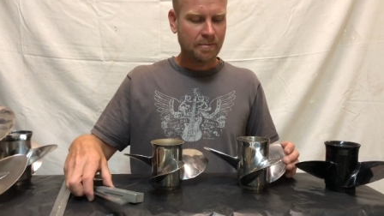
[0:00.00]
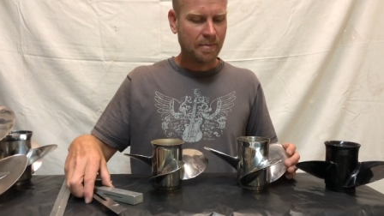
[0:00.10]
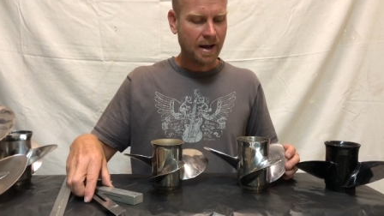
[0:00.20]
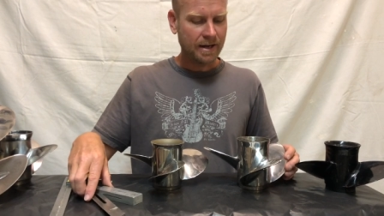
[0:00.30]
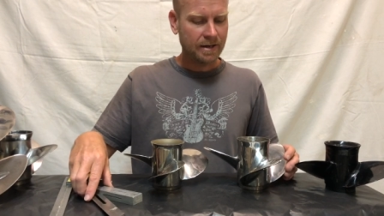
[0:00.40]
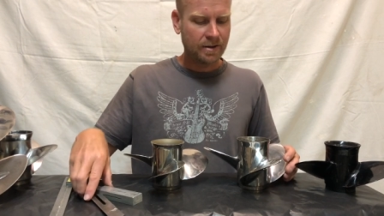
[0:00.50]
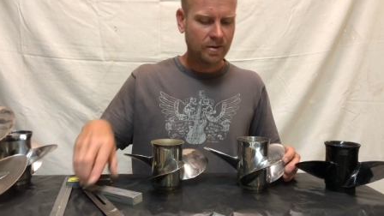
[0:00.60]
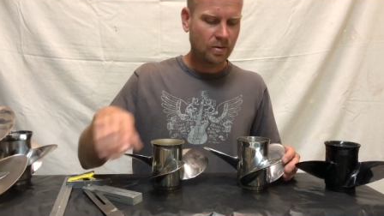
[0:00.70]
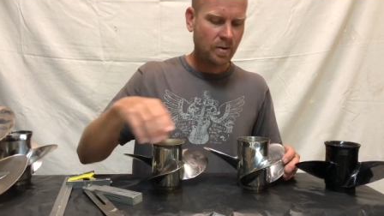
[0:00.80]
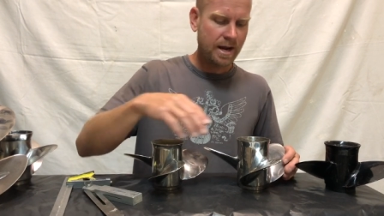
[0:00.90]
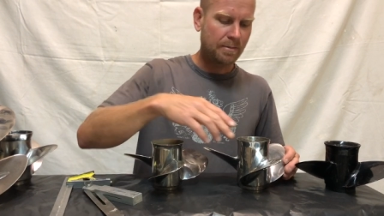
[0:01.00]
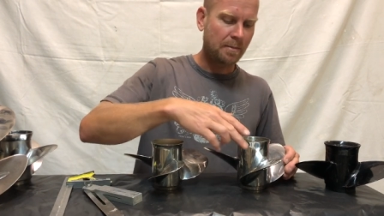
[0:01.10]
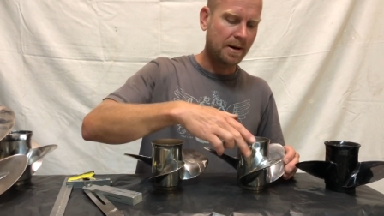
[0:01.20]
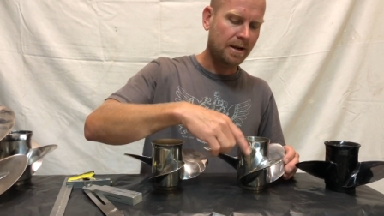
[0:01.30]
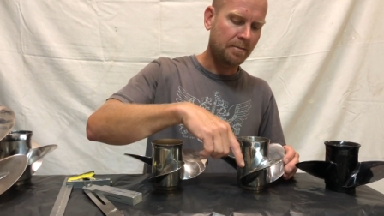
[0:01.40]
But the way a
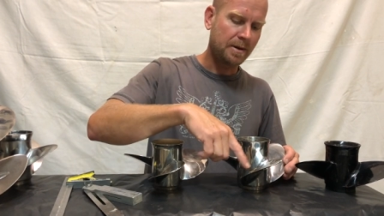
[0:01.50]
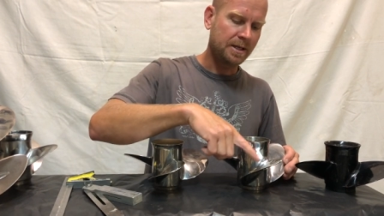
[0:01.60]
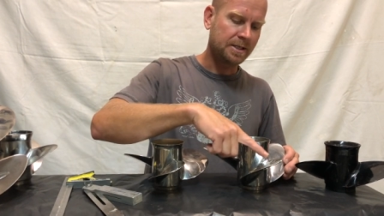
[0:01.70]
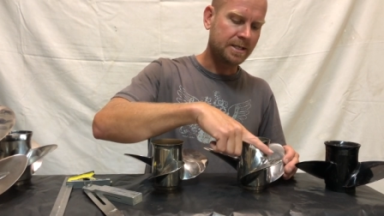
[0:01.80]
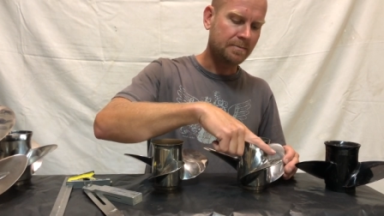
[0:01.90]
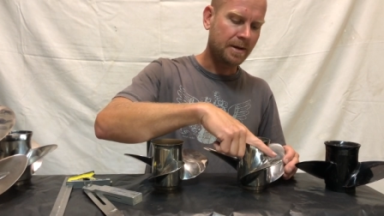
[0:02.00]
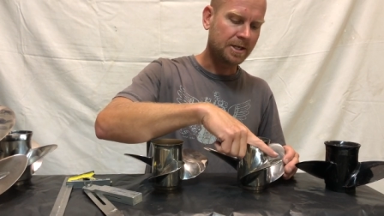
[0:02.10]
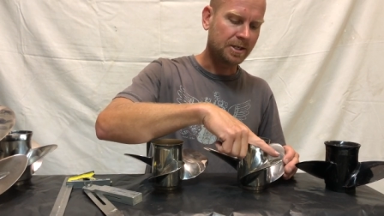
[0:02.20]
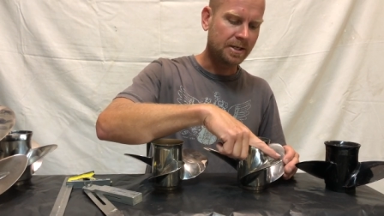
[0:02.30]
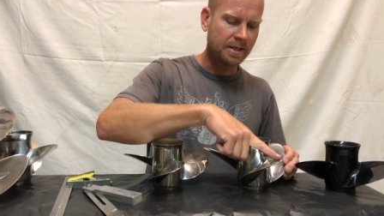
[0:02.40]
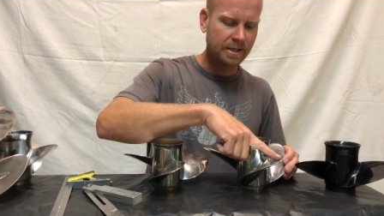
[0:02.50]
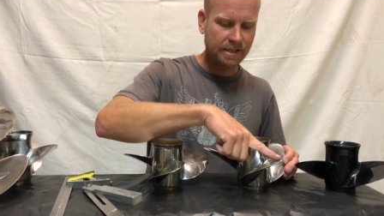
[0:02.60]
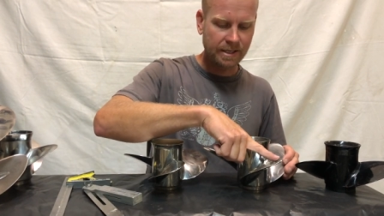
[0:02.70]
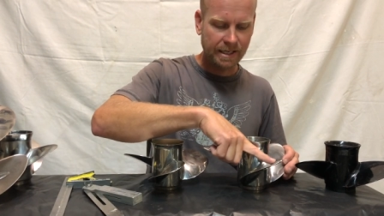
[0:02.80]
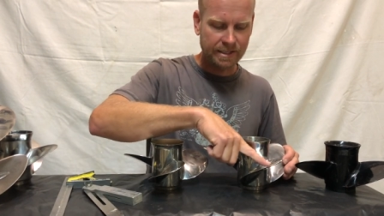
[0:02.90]
propeller pitch is measured
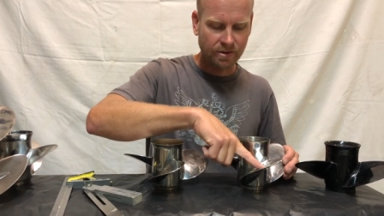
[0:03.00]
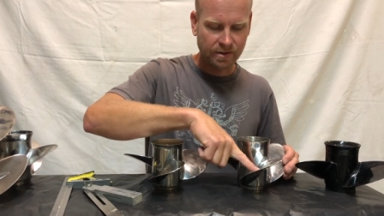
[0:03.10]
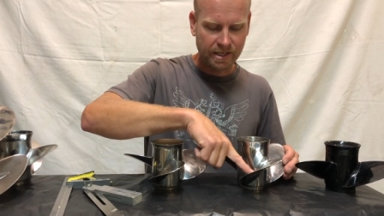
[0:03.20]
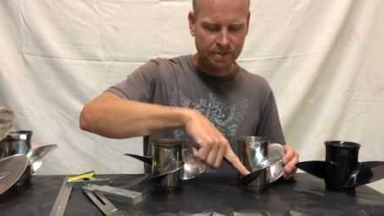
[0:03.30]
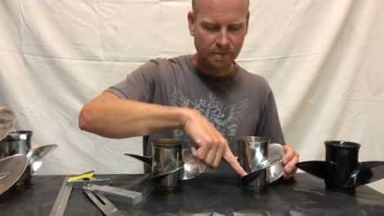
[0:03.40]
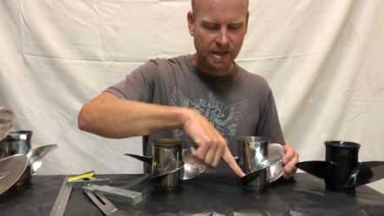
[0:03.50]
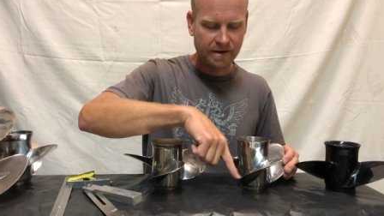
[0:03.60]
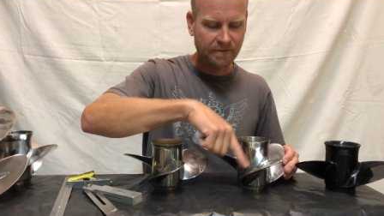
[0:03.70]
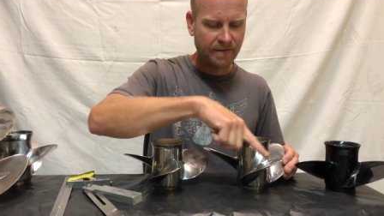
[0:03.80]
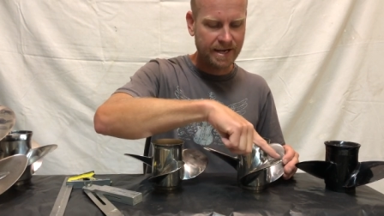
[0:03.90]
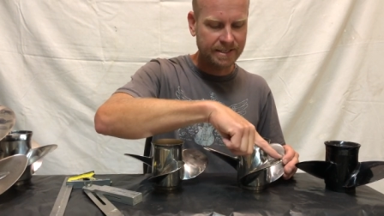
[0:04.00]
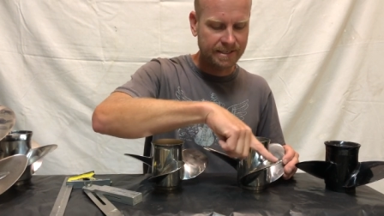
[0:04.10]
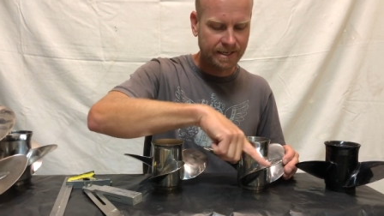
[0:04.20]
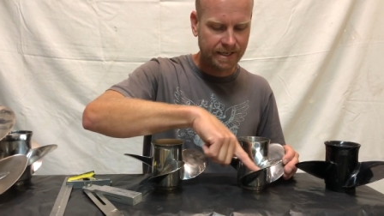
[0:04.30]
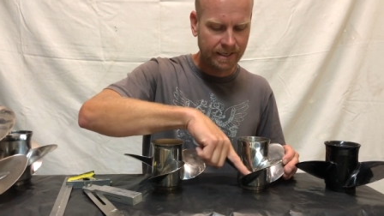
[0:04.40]
is on these blade
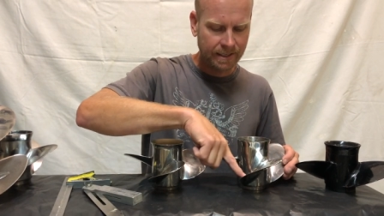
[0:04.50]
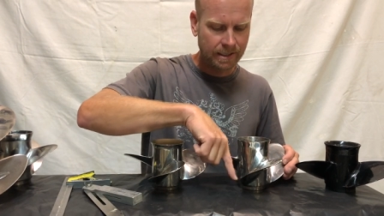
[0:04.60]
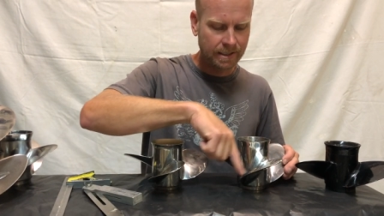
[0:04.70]
faces here.